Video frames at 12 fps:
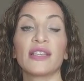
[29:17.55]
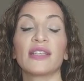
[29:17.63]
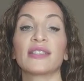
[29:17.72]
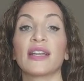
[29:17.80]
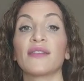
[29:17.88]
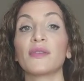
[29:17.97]
He
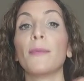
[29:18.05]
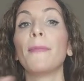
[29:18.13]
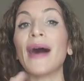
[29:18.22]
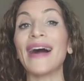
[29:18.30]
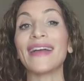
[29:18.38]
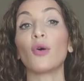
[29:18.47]
doesn't have to
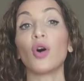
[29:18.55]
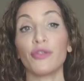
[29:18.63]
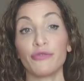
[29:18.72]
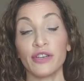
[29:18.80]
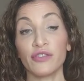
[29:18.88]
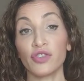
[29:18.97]
buy all
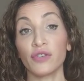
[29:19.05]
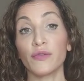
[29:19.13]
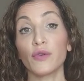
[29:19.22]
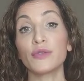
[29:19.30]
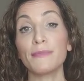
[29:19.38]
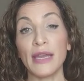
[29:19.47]
300 of
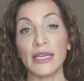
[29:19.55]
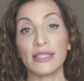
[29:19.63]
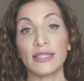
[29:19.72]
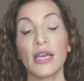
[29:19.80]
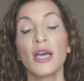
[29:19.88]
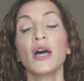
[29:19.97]
those
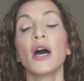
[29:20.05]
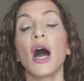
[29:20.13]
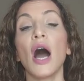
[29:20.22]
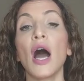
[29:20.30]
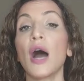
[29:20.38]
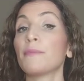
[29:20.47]
minutes.
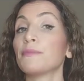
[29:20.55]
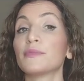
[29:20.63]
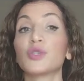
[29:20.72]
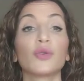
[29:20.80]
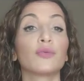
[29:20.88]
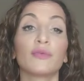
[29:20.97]
Um,
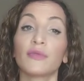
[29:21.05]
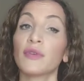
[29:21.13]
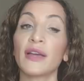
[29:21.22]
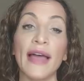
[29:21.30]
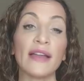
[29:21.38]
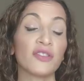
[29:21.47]
so
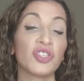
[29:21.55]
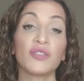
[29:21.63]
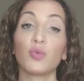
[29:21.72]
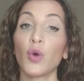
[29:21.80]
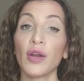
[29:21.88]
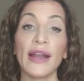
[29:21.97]
again,
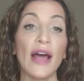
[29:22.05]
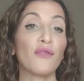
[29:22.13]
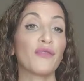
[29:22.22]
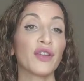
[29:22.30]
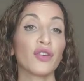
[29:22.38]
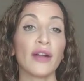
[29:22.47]
just work it
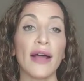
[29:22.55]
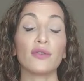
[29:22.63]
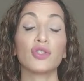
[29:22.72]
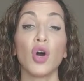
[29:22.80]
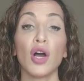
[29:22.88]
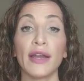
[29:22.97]
out, figure it
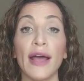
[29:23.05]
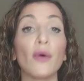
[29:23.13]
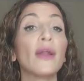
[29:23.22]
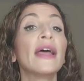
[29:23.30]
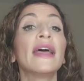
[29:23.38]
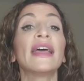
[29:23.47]
out, talk it
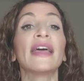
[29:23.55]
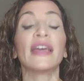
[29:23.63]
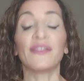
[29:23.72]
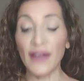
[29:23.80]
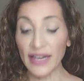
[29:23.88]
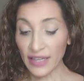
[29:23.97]
out.
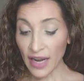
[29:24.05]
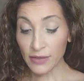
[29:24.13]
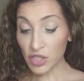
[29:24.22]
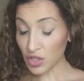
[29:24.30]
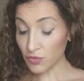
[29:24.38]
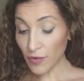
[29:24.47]
If I didn't, I
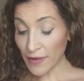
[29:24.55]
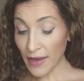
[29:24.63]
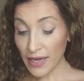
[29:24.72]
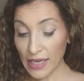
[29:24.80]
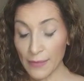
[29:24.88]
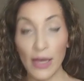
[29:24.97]
just read
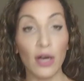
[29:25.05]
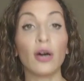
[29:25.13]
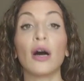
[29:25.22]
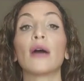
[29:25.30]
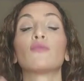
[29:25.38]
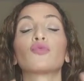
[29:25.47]
that
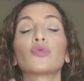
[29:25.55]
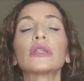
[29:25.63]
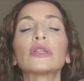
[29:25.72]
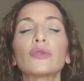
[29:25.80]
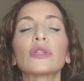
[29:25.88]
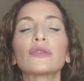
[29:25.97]
email. I'm
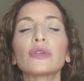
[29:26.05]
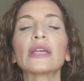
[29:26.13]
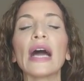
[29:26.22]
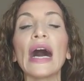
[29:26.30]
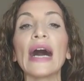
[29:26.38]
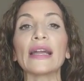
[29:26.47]
really, really,
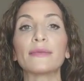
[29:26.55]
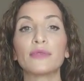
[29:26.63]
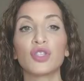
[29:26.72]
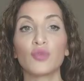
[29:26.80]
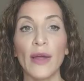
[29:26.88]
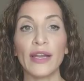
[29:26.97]
really hot. I'm
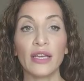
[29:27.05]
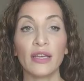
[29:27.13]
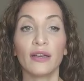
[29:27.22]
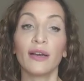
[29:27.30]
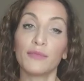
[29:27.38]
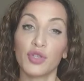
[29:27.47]

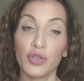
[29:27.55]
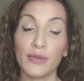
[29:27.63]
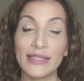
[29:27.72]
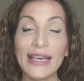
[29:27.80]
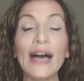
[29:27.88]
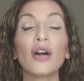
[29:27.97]
sweating. I'm sure you
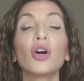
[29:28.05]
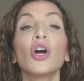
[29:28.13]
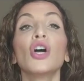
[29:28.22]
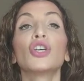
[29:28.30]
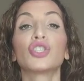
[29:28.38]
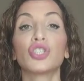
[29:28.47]
could tell.
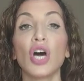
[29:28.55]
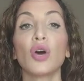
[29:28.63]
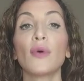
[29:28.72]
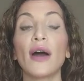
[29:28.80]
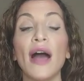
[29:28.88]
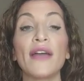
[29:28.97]

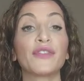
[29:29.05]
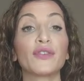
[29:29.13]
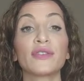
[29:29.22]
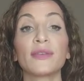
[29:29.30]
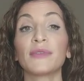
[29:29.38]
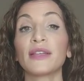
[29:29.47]
So if
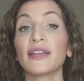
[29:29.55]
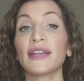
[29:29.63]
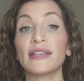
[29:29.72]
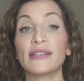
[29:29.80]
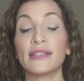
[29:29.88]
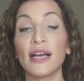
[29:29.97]
there's something that I
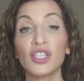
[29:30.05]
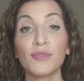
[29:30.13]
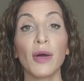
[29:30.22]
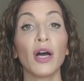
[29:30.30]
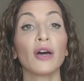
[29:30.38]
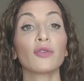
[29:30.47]
didn't touch
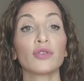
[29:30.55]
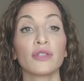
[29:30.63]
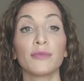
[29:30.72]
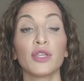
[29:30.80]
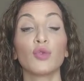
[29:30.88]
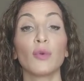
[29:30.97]
upon or
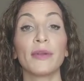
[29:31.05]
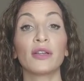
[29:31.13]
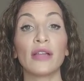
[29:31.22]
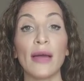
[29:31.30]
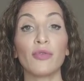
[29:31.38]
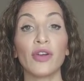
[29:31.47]
something you want me to
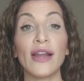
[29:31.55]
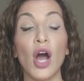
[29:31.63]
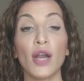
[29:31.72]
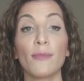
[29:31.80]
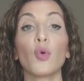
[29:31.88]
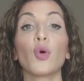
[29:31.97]
elaborate
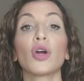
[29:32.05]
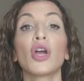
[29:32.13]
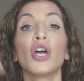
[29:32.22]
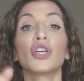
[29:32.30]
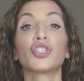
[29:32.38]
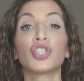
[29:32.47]
on more,
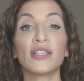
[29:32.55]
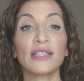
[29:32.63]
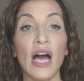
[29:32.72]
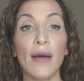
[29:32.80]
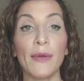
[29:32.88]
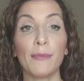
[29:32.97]

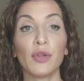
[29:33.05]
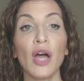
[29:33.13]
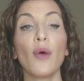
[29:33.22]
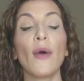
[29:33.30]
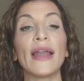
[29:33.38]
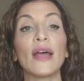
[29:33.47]
just comment
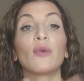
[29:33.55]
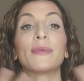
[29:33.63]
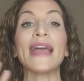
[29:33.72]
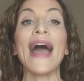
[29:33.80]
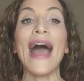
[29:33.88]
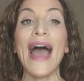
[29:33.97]
below and I will
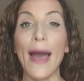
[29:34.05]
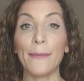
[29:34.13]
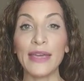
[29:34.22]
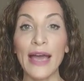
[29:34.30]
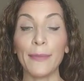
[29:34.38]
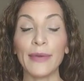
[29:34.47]
be
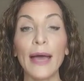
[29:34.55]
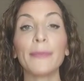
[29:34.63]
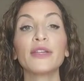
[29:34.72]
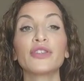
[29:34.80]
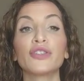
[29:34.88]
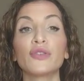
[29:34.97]
happy, happy,
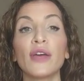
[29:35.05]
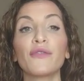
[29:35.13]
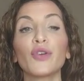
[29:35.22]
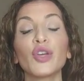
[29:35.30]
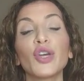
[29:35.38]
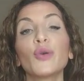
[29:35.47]
happy to do
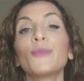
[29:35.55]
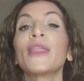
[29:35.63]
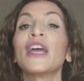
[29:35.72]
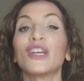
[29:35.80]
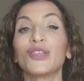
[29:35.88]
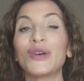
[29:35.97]
that for you.
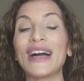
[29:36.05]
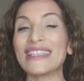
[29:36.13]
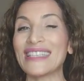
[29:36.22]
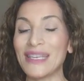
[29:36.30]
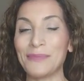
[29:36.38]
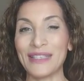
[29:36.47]
You
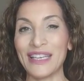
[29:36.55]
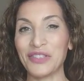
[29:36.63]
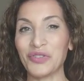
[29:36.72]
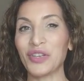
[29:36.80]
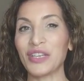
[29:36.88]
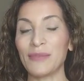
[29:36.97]
guys keep staying
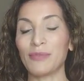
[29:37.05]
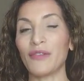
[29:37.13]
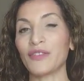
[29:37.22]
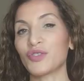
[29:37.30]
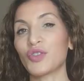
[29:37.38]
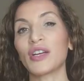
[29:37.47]
strong, keep
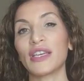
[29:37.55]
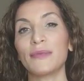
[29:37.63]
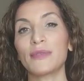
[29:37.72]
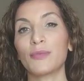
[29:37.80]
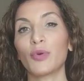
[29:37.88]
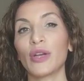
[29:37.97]
loving strong,
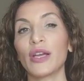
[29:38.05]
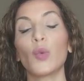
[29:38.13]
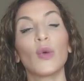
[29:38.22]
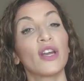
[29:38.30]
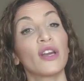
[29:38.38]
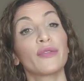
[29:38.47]
keep
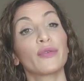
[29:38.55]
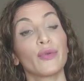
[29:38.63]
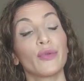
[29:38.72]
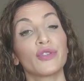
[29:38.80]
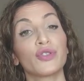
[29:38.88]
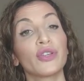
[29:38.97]
supporting one another
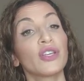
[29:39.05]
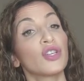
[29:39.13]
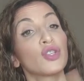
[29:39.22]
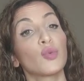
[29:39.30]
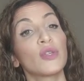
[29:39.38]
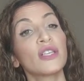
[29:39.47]
through this journey
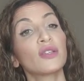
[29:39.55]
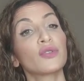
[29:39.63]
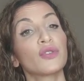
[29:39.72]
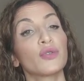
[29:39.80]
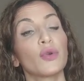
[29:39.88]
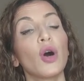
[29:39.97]
because you're one day
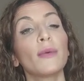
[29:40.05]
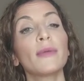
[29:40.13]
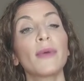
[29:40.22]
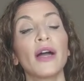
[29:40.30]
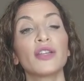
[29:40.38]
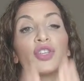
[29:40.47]
closer to it all
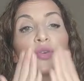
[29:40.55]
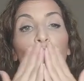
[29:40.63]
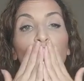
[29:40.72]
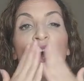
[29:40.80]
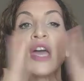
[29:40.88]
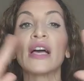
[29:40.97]
being behind you.
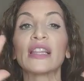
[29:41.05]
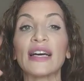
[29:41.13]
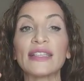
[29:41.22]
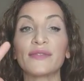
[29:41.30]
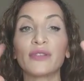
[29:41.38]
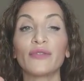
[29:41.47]

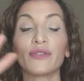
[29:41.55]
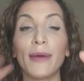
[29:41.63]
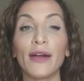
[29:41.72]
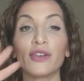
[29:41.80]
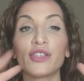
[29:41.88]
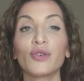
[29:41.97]
Lots of love from
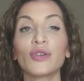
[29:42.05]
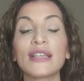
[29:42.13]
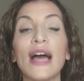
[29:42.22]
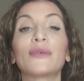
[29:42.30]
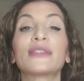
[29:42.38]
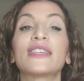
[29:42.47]
my heart to yours.
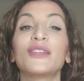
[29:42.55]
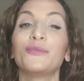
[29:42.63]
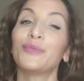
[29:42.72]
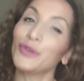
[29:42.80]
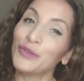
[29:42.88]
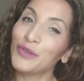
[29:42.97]
I will see you
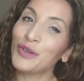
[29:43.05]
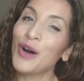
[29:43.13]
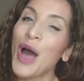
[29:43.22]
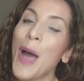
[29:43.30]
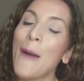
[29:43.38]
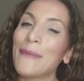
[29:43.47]

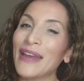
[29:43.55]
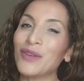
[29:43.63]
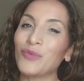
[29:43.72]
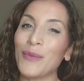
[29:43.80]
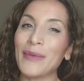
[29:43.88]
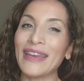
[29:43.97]
beautiful men
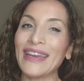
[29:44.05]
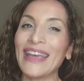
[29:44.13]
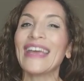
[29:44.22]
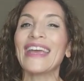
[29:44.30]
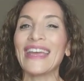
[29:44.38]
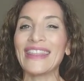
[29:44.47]
and women
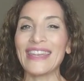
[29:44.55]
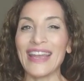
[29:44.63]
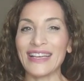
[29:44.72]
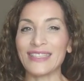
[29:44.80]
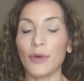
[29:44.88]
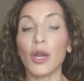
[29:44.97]
in the
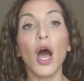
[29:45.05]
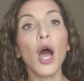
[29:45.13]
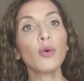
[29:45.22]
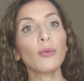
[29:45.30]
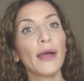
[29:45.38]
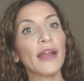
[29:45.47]
next one.
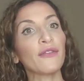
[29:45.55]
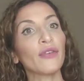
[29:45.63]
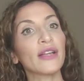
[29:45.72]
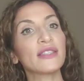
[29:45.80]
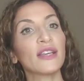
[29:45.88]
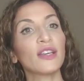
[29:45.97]
Oh, and I
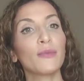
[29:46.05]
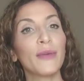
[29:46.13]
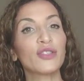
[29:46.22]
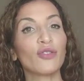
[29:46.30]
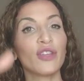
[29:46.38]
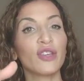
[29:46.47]
forgot to tell you,
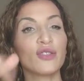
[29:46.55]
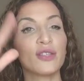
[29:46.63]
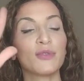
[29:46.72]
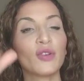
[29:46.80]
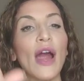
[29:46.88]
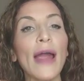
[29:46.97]
make sure that you
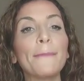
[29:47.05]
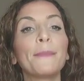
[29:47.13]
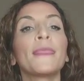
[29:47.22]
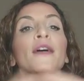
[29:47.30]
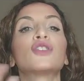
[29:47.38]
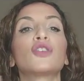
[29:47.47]
subscribe
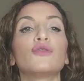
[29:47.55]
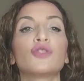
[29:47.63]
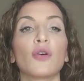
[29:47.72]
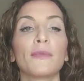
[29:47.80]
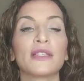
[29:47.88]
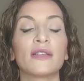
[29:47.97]
so you
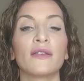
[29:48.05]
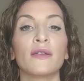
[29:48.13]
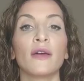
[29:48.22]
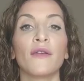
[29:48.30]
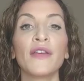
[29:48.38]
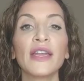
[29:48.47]
don't miss a,
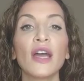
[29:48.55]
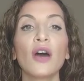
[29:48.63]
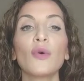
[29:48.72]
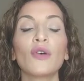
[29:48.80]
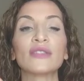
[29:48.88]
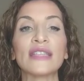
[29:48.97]
a video.